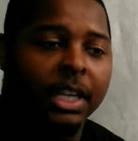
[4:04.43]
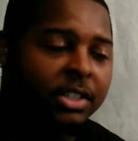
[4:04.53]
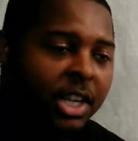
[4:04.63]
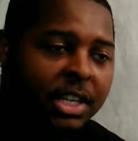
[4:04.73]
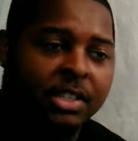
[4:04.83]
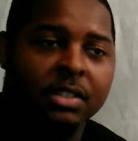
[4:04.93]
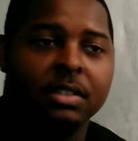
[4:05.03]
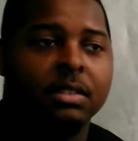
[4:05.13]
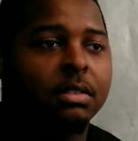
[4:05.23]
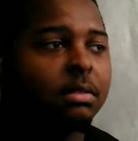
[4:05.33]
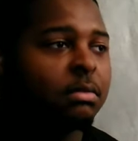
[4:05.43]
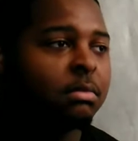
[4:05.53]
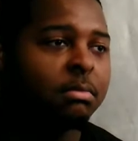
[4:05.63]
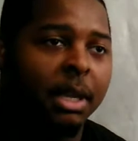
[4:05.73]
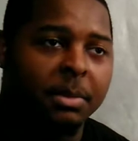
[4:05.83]
Take chances,
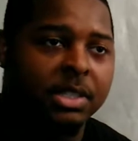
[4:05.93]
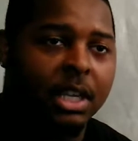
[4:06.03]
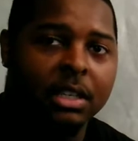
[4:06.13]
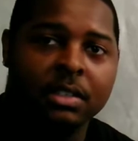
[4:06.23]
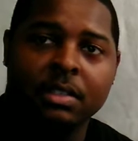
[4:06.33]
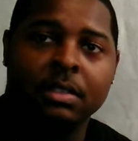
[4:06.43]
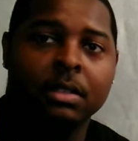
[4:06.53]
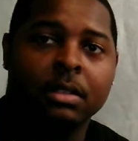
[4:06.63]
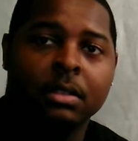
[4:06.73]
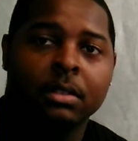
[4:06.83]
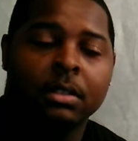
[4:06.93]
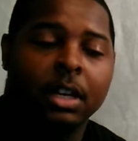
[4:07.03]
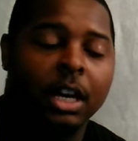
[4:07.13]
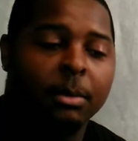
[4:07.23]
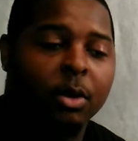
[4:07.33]
make mistakes,
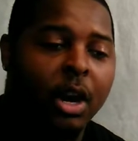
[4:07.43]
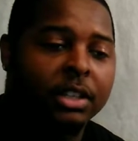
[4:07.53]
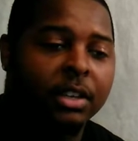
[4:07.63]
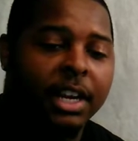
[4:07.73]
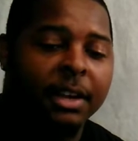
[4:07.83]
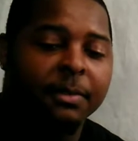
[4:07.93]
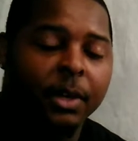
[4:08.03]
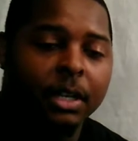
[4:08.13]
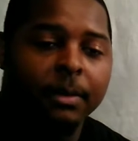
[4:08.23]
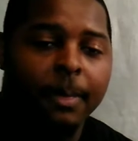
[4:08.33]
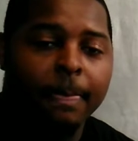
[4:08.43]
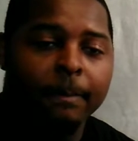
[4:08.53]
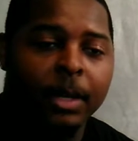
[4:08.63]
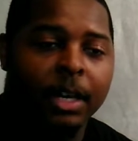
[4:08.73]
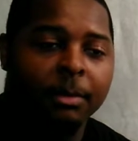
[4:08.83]
go out there and have fun,
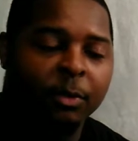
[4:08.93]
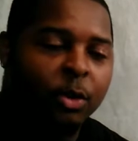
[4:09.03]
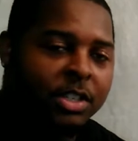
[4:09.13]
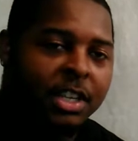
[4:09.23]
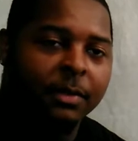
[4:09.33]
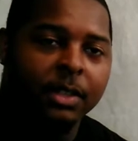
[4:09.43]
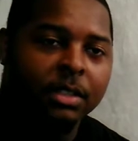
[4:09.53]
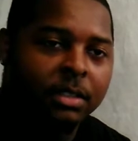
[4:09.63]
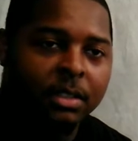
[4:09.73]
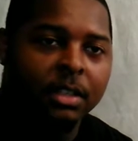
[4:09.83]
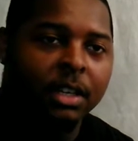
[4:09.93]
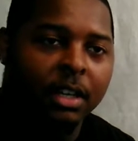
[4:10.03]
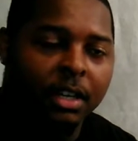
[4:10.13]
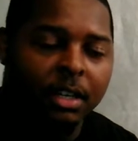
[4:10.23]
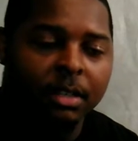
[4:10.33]
of course safely,
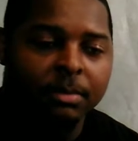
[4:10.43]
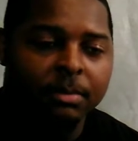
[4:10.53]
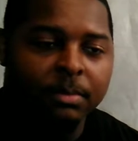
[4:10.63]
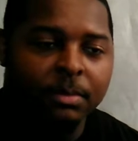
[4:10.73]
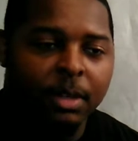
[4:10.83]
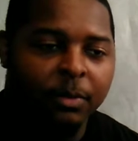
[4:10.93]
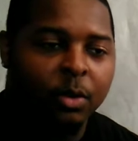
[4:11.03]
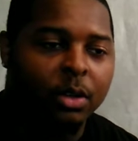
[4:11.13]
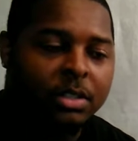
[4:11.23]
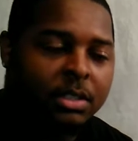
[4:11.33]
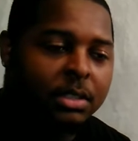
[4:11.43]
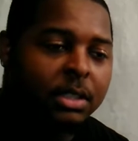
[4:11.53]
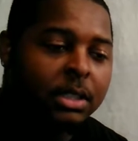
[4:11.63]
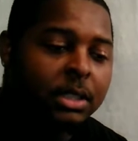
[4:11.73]
of course.